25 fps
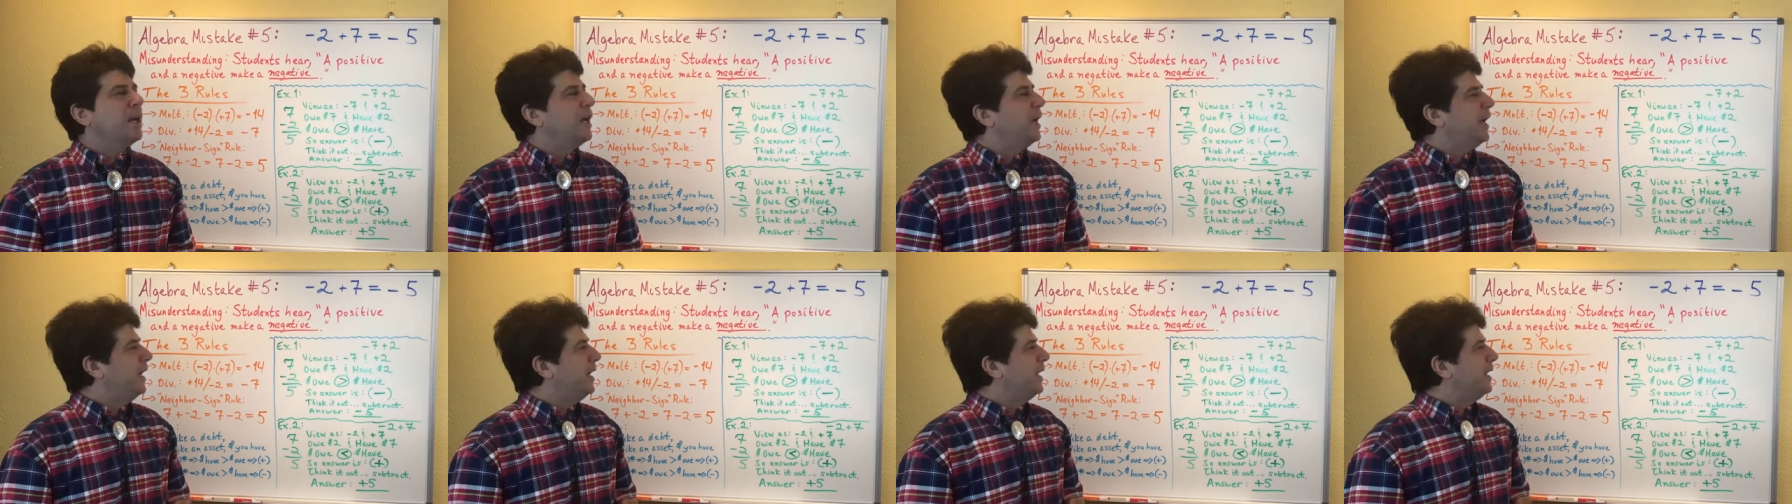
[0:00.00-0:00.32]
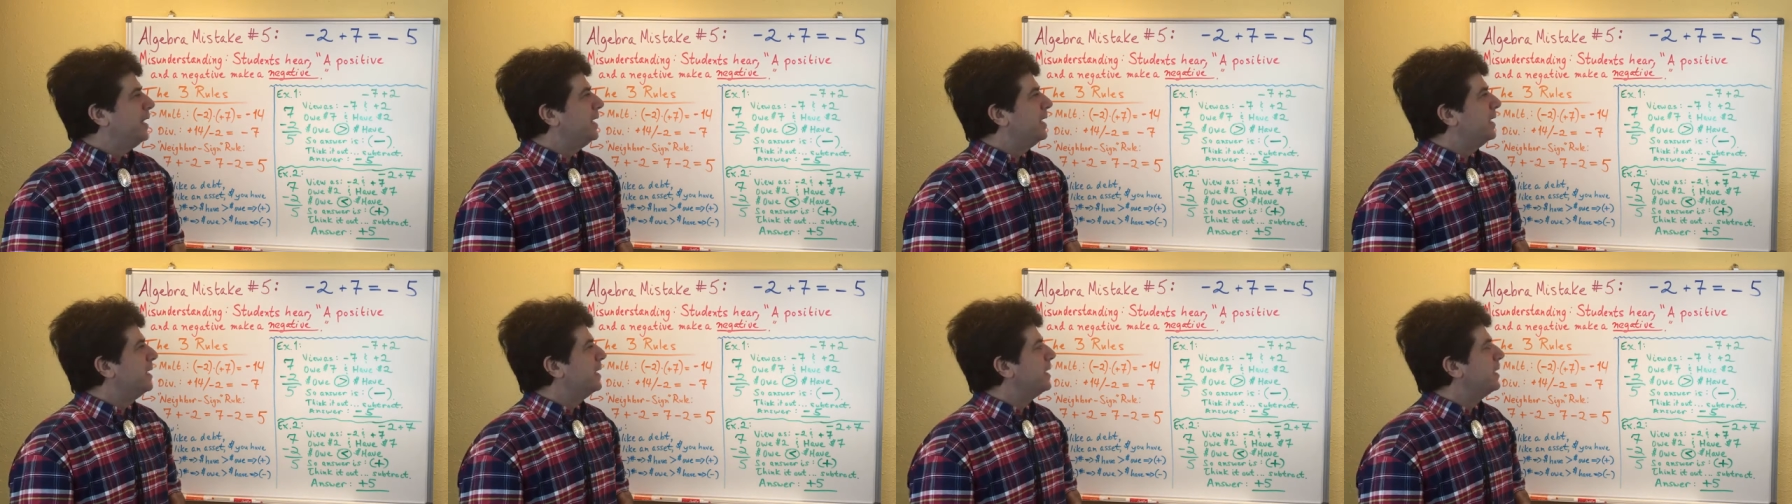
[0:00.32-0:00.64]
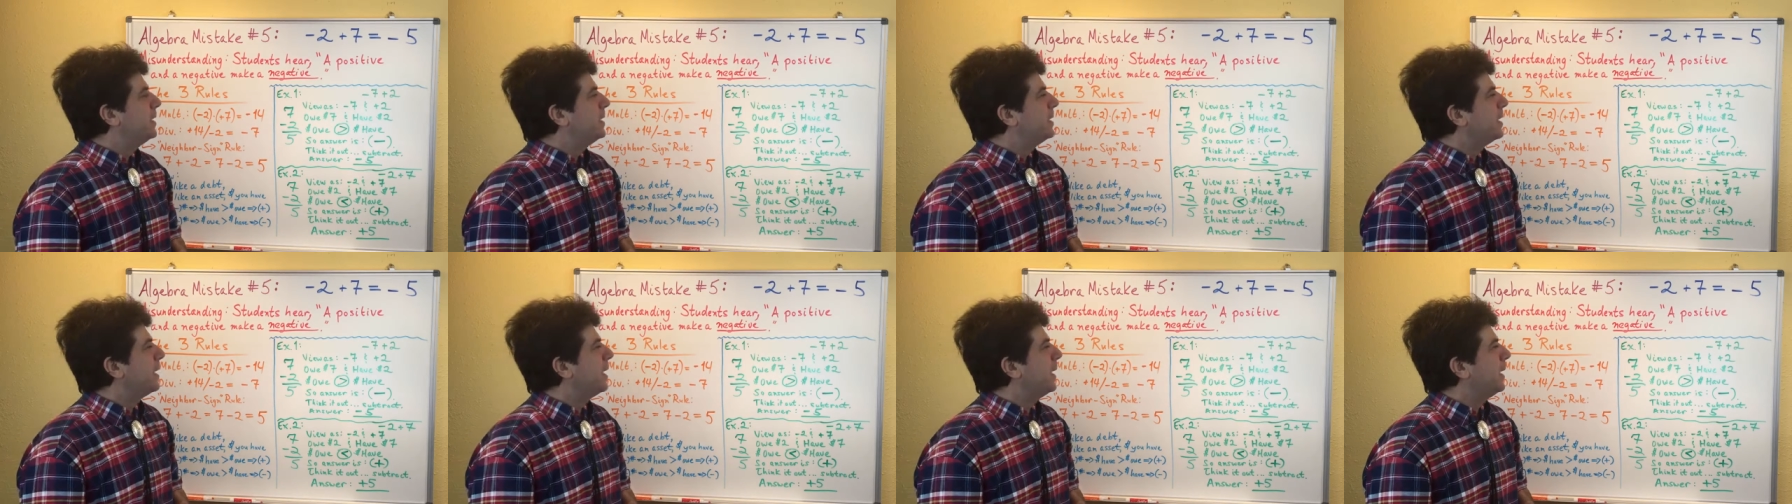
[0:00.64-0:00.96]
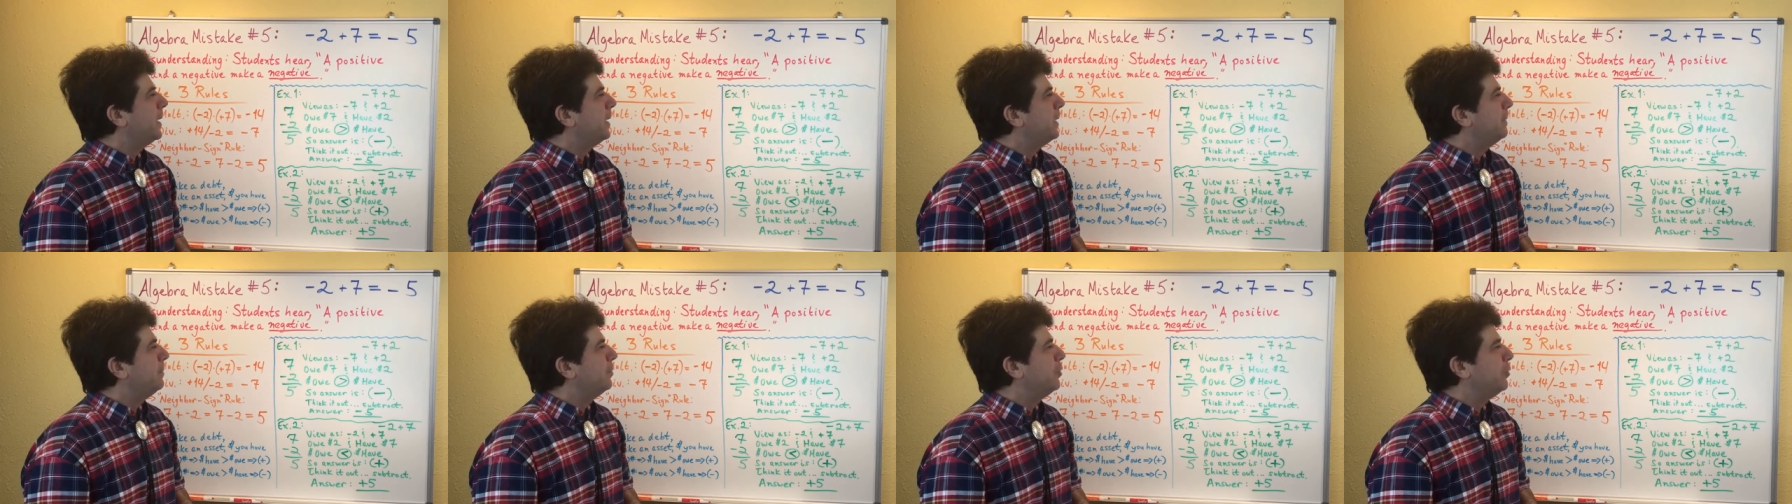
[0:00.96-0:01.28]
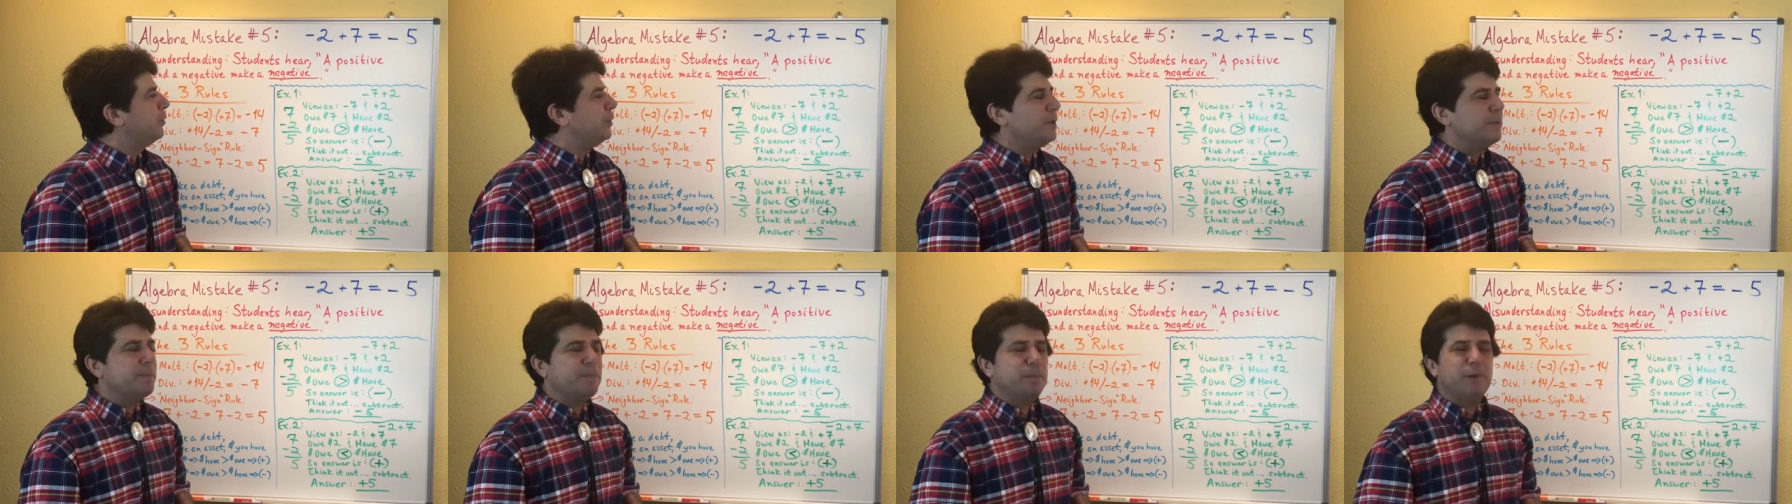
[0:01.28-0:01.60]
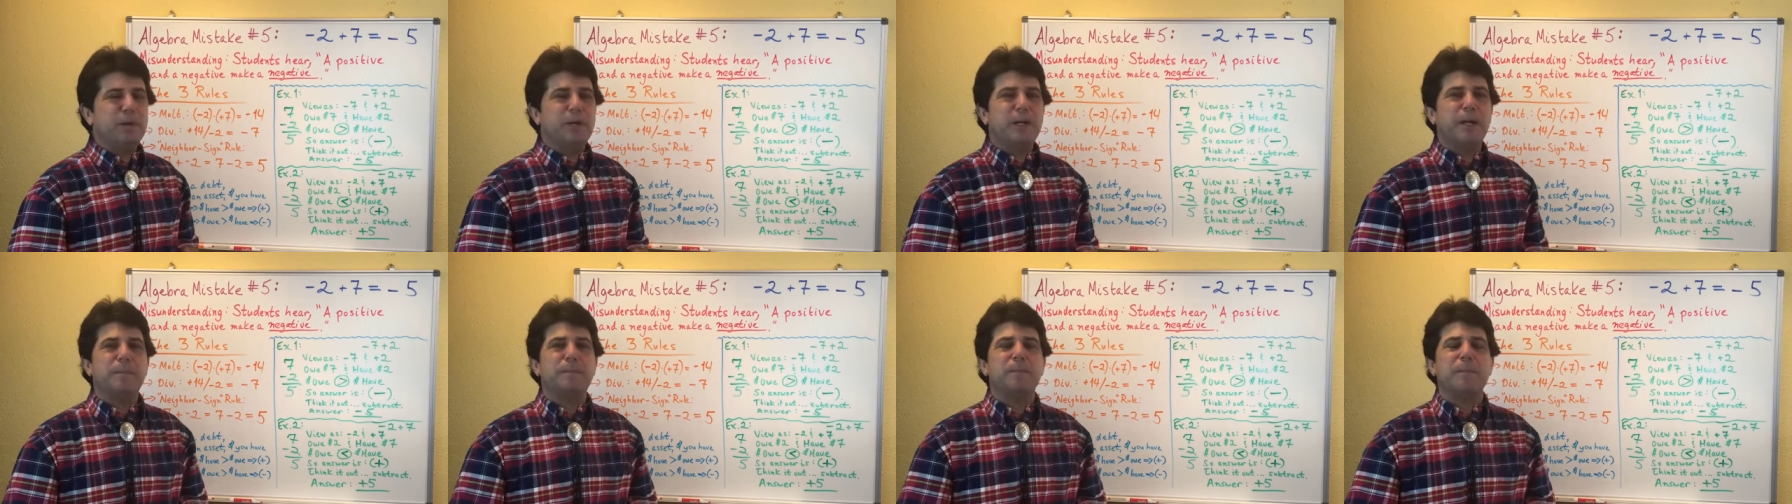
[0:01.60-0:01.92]
And I'm going to
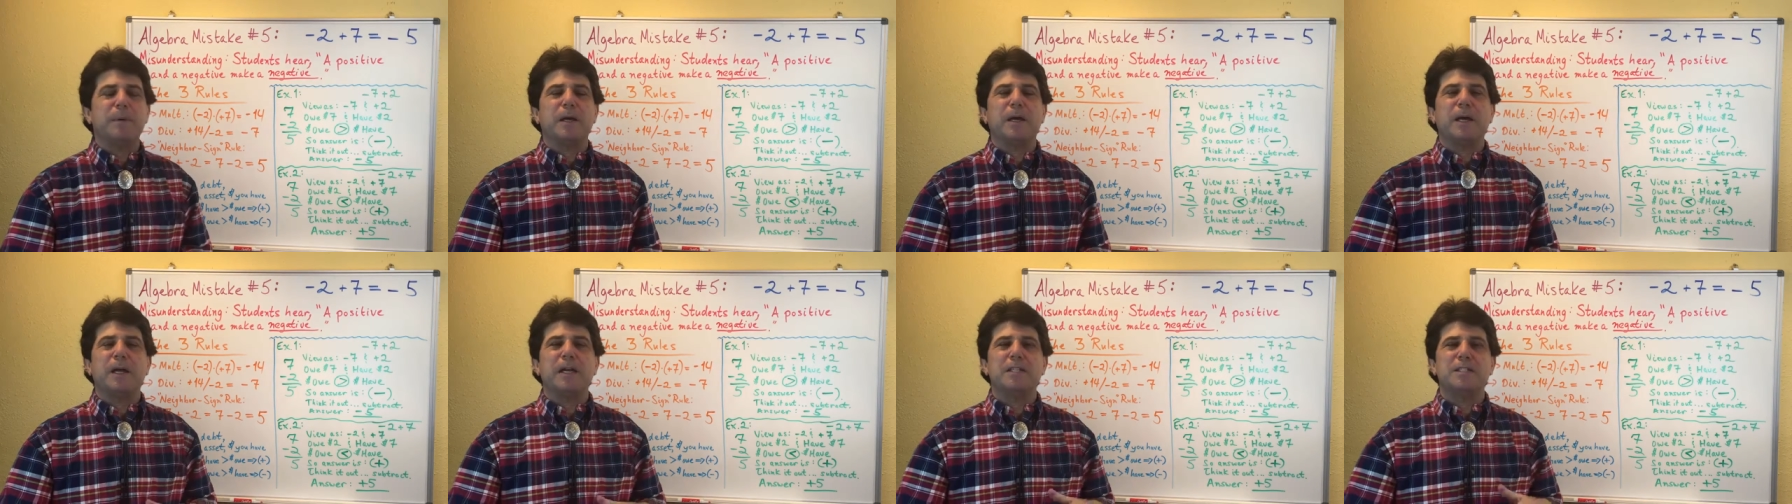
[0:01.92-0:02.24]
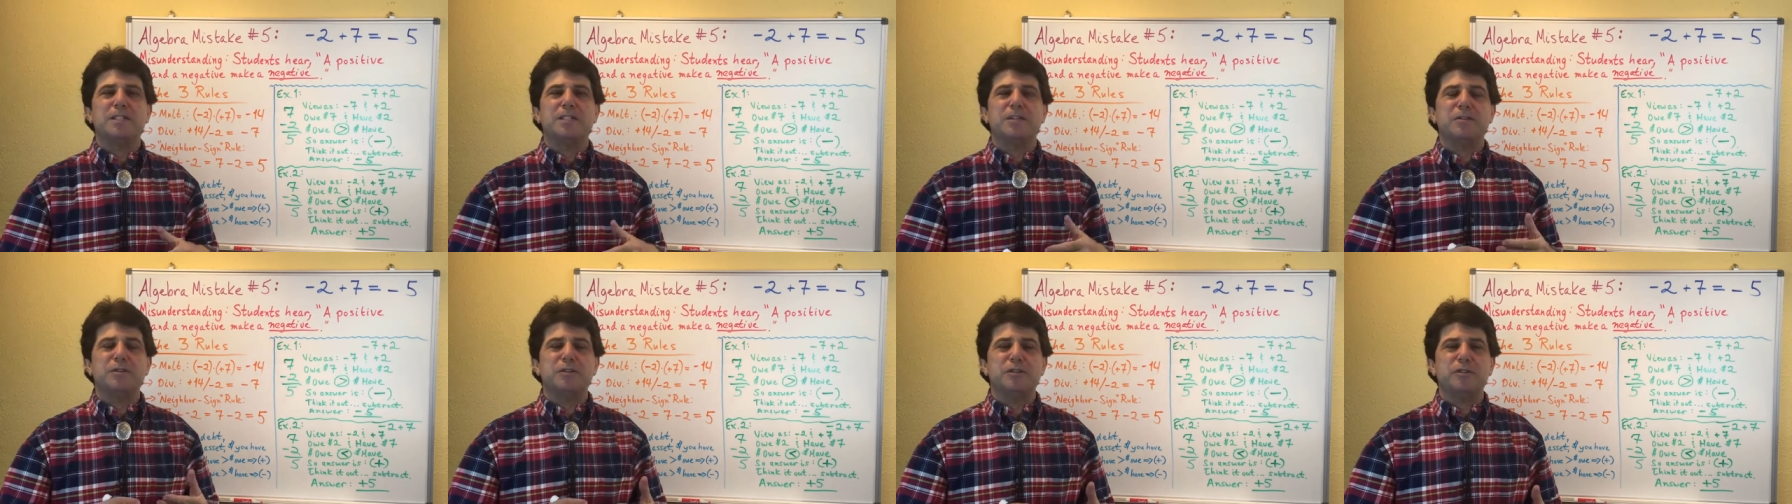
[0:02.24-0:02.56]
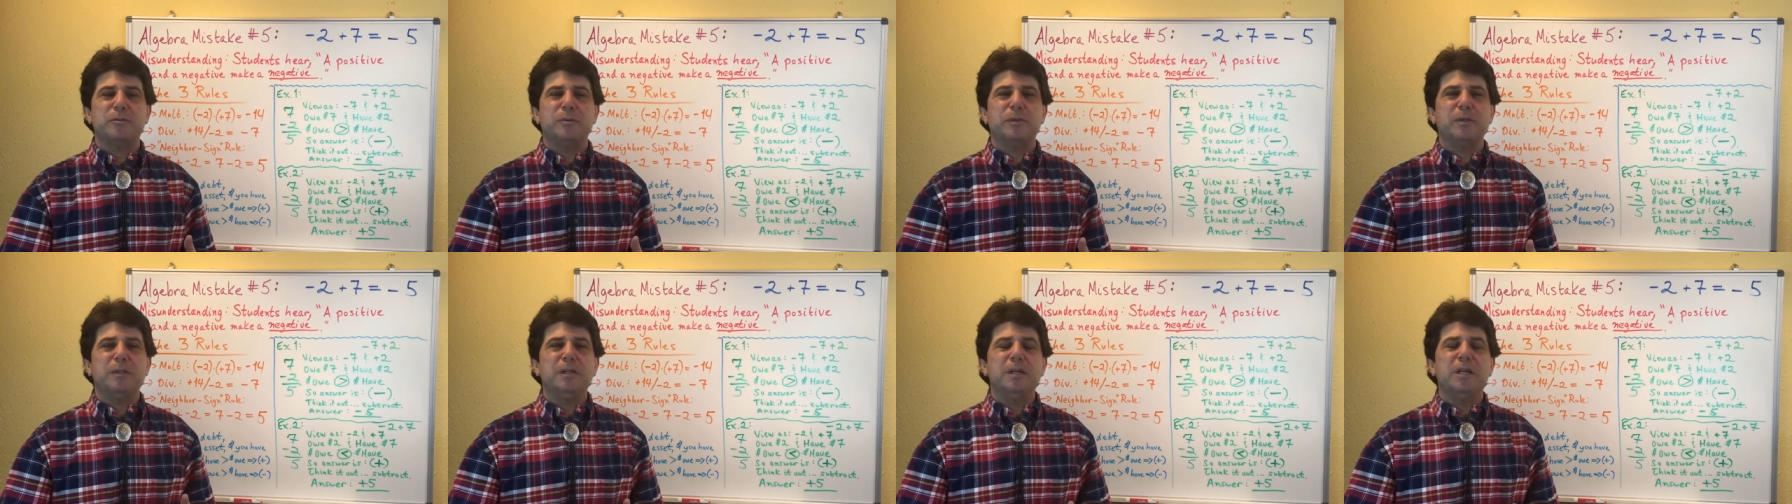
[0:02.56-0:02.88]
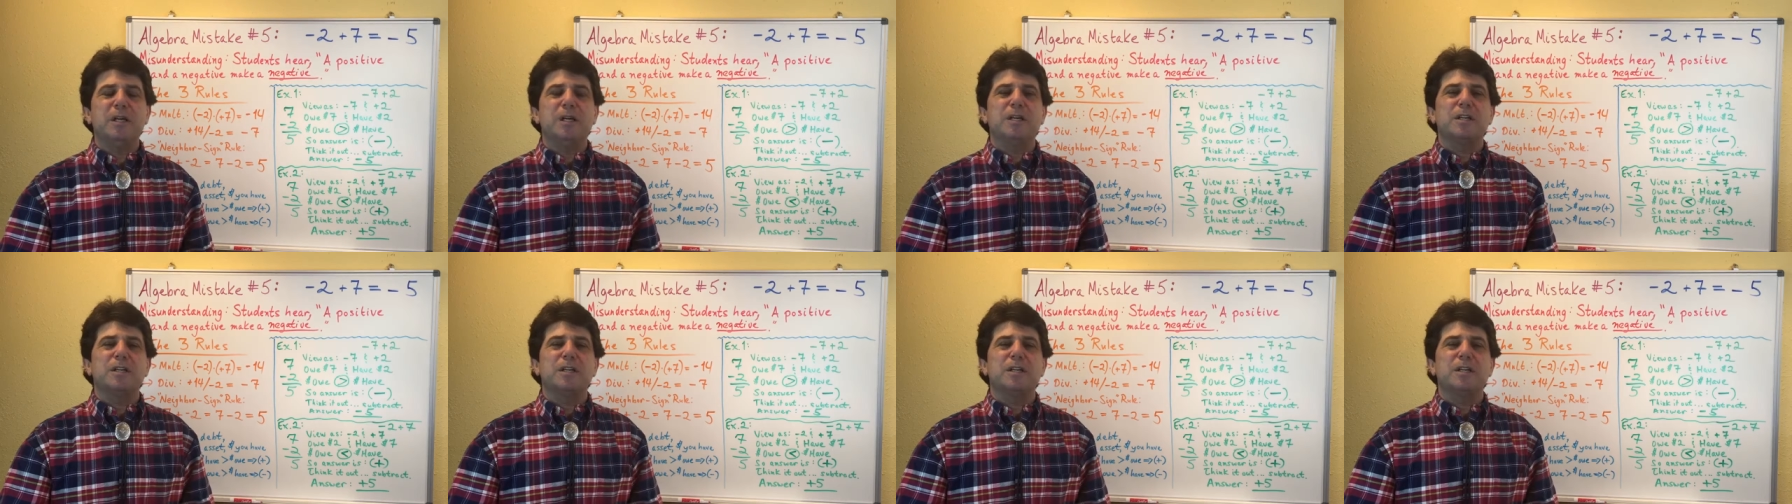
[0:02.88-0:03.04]
put up, as usual,